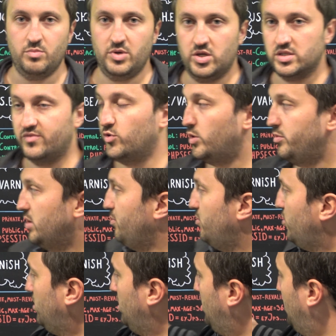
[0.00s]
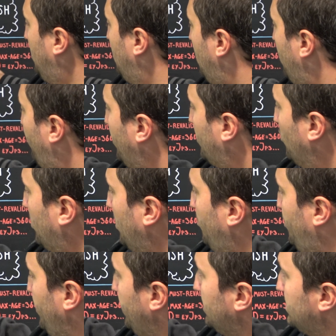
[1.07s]
Because if you remember, every cookie
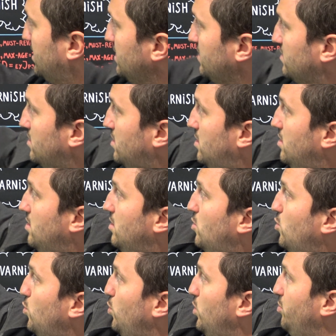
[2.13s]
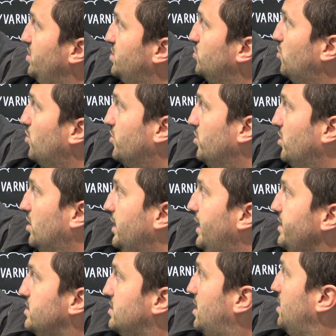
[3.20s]
being set will be stored on the
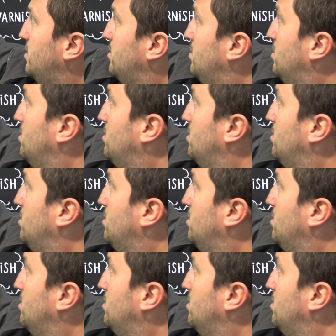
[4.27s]
client side,